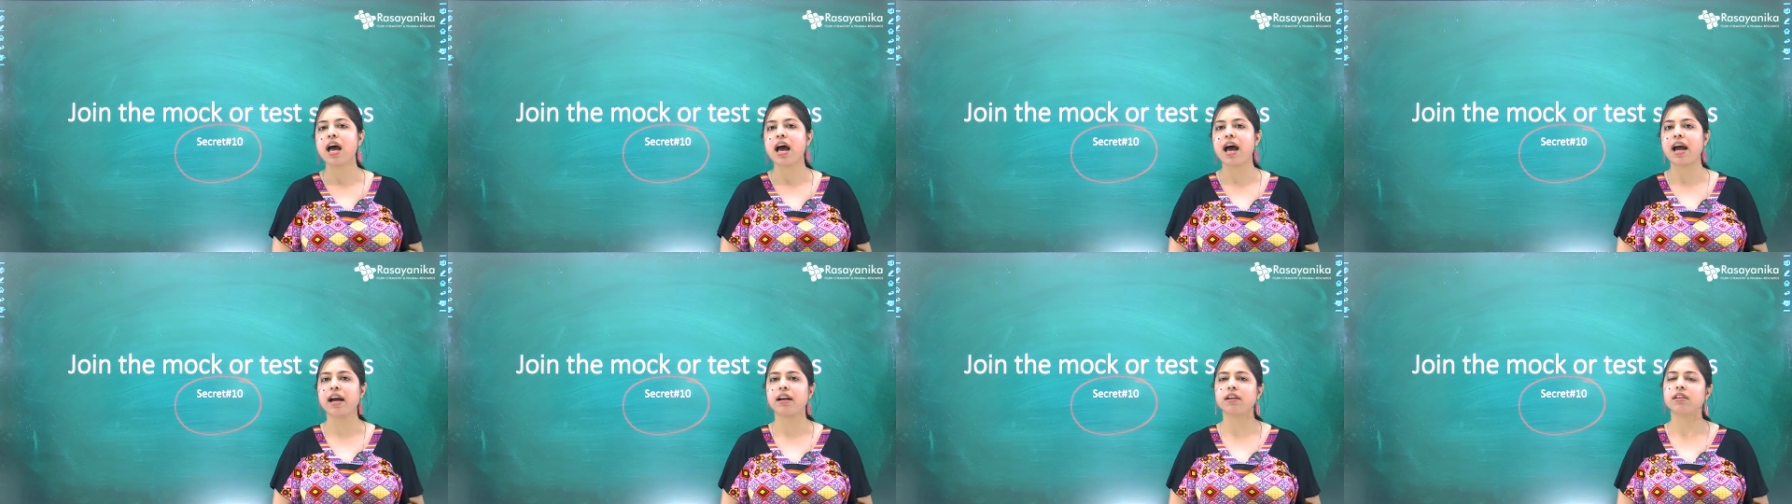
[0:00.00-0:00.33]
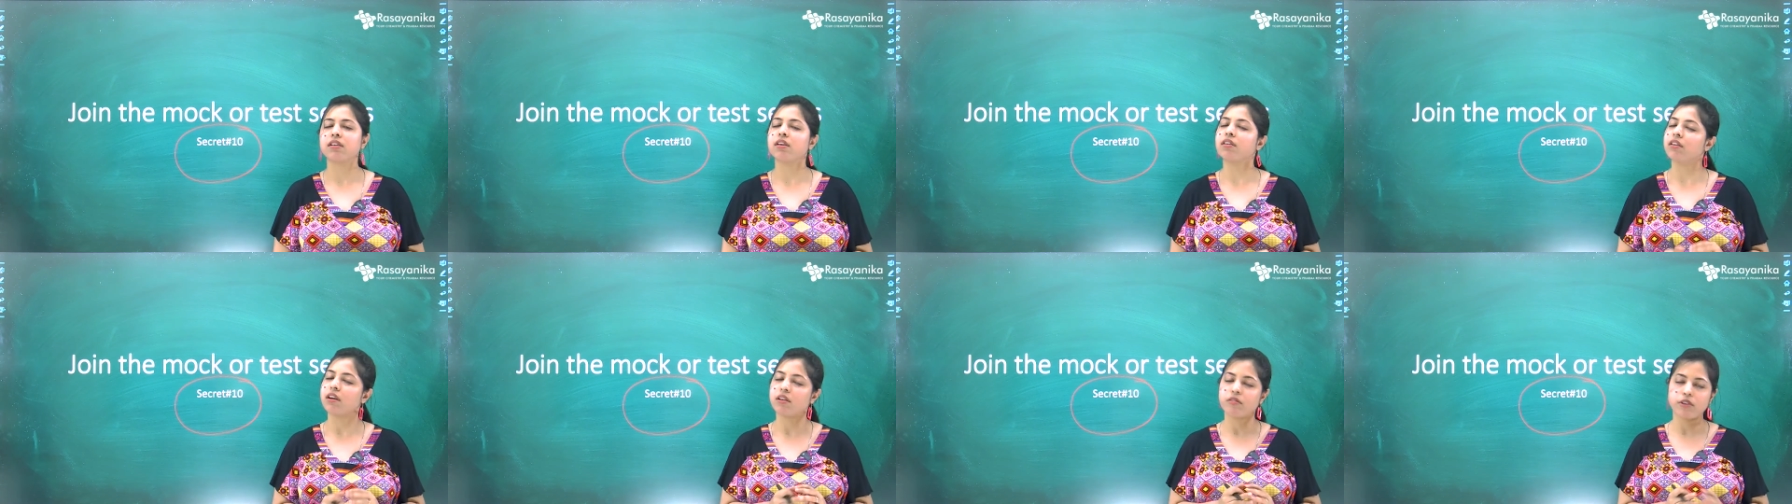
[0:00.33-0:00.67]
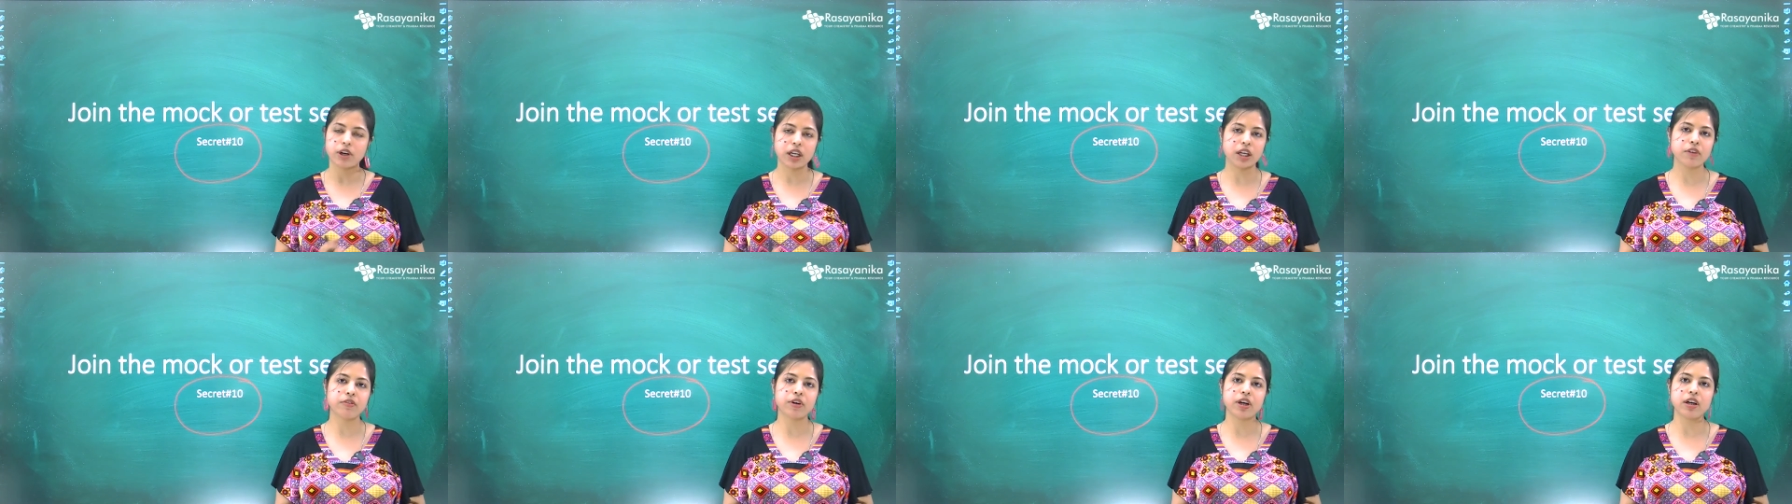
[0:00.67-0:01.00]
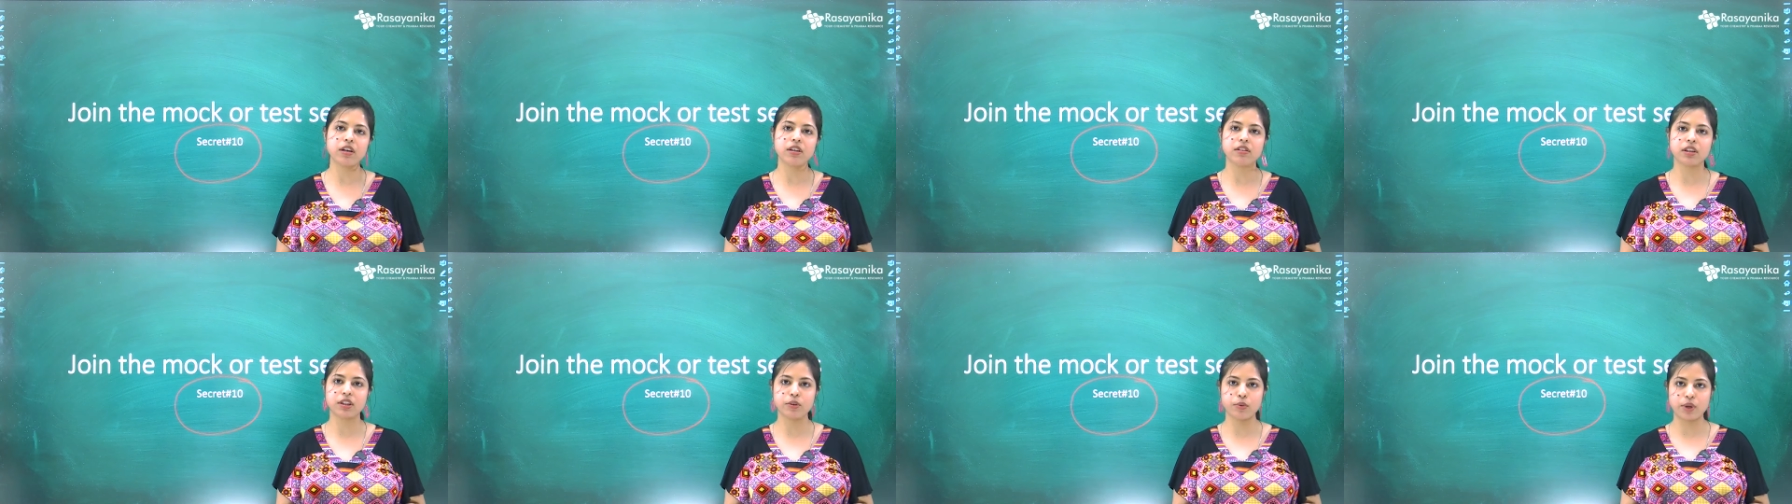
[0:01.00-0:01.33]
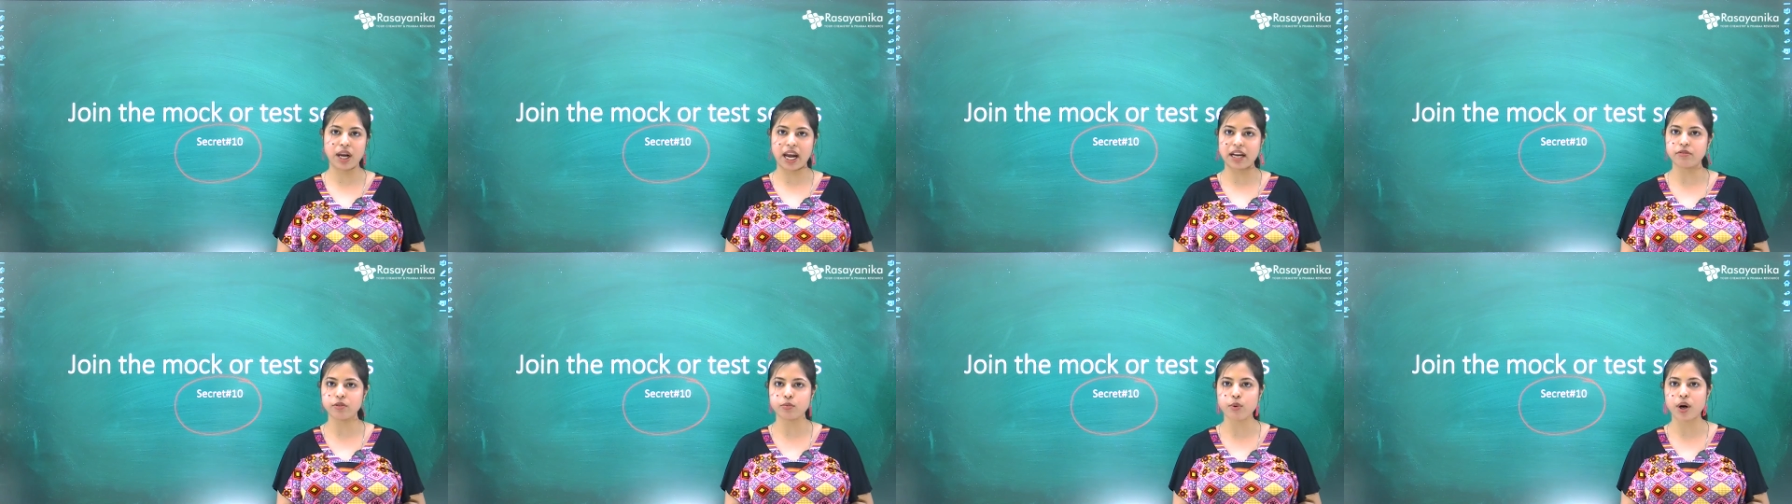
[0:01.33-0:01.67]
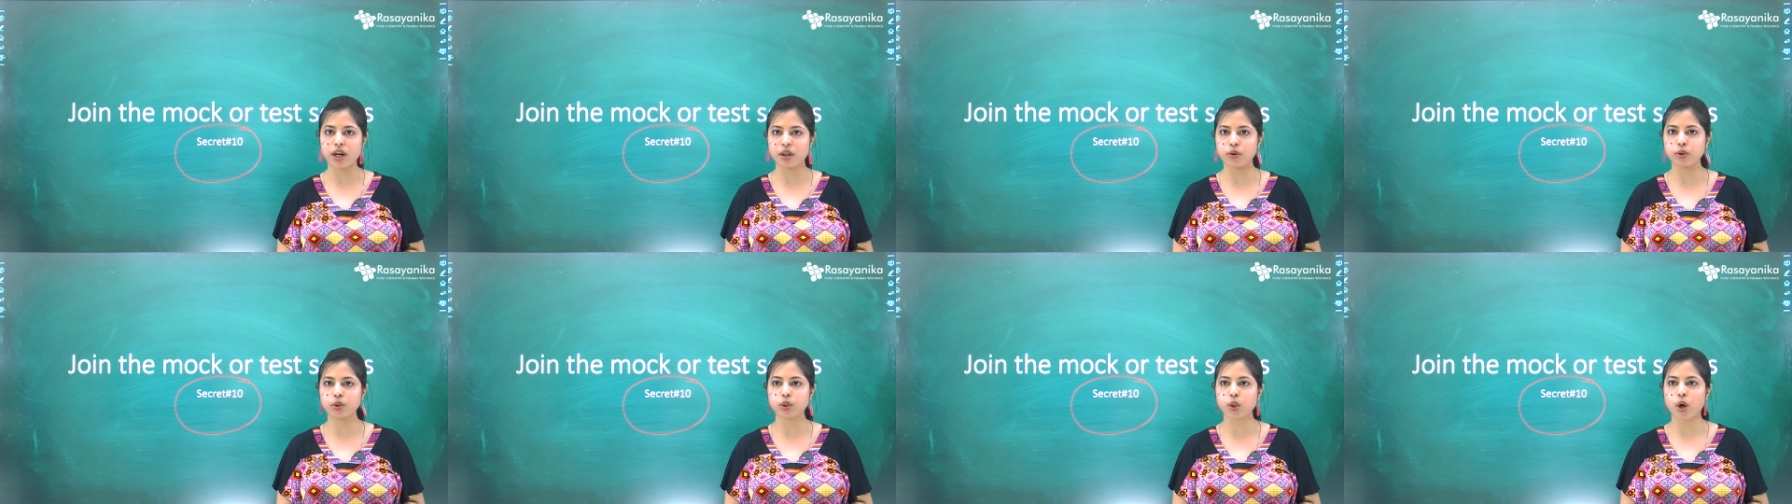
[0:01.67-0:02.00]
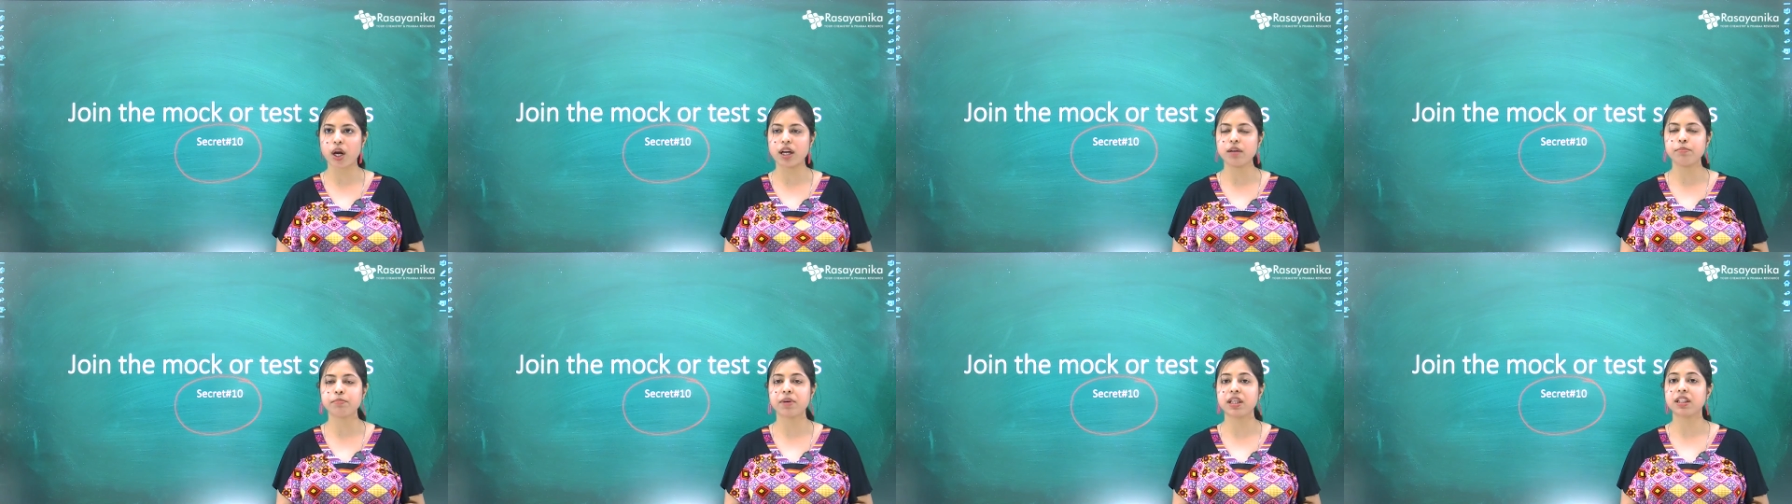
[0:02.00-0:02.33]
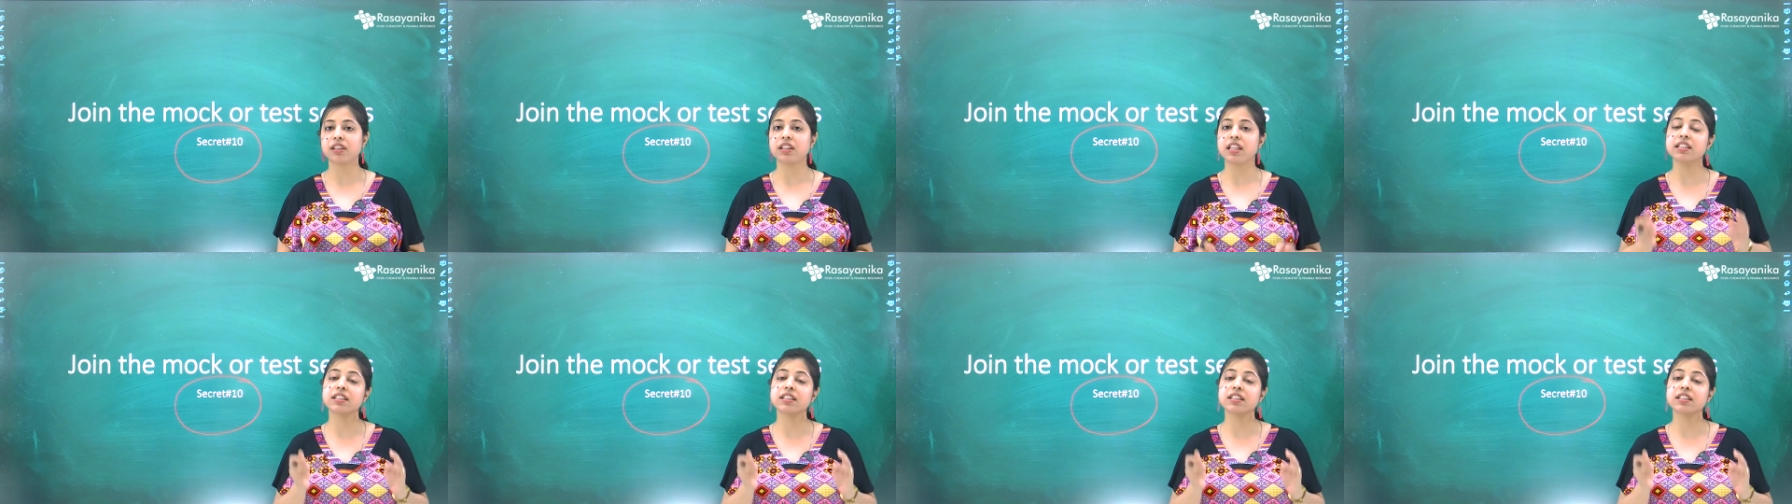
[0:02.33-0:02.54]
and whatever you can you want to join but